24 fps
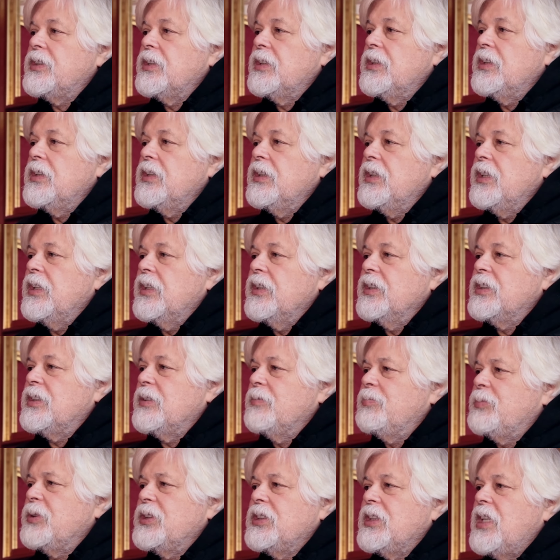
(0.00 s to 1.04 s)
it's a
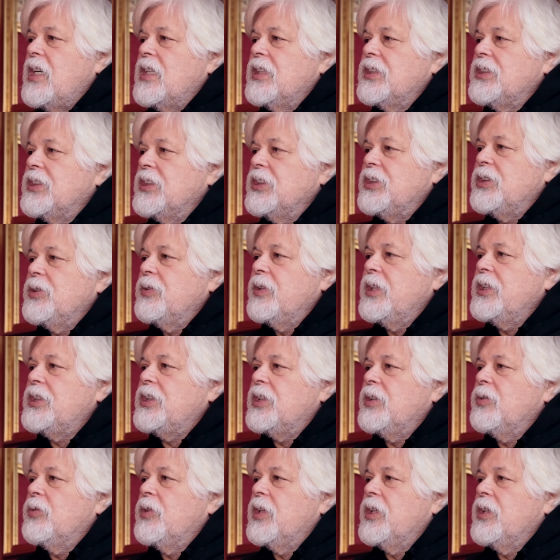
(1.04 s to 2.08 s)
bizarre
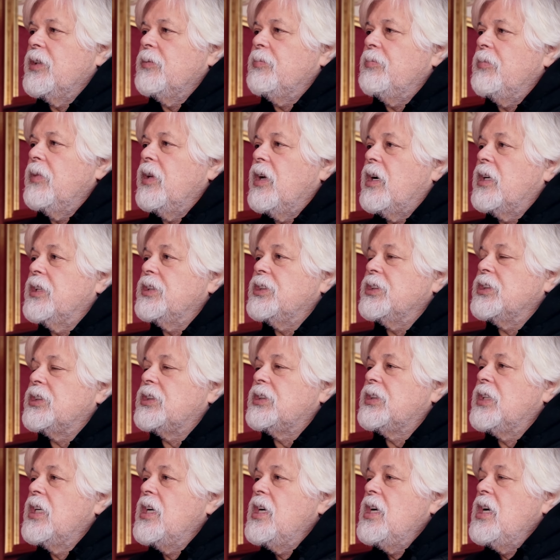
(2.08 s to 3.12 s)
situation where the
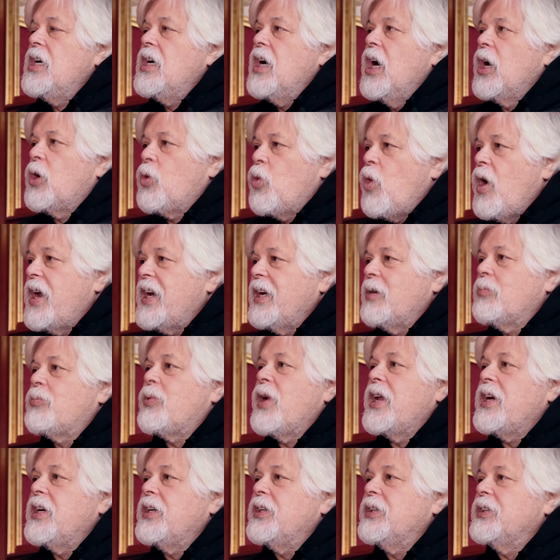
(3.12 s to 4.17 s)
largest aquatic
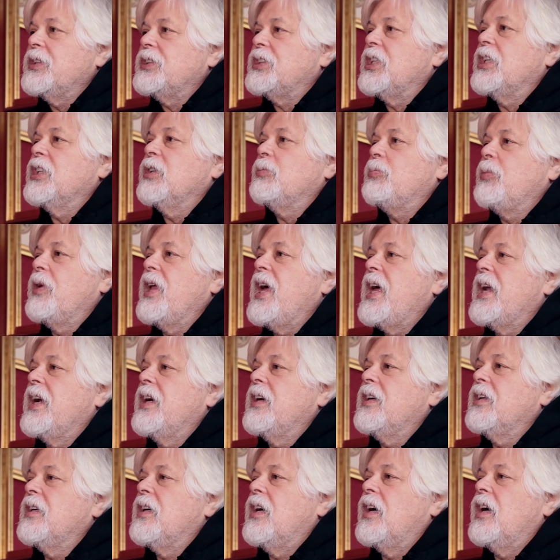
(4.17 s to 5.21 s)
predators on the
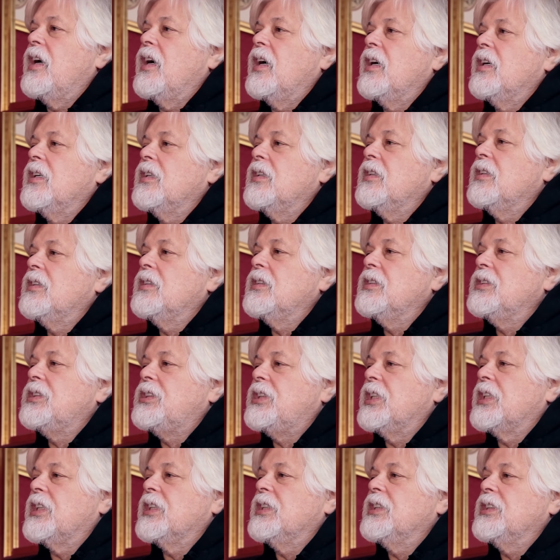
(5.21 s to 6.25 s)
planet are
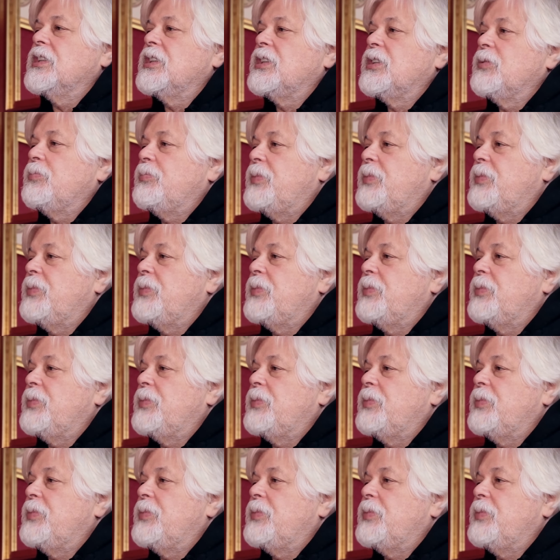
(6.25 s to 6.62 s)
chickens,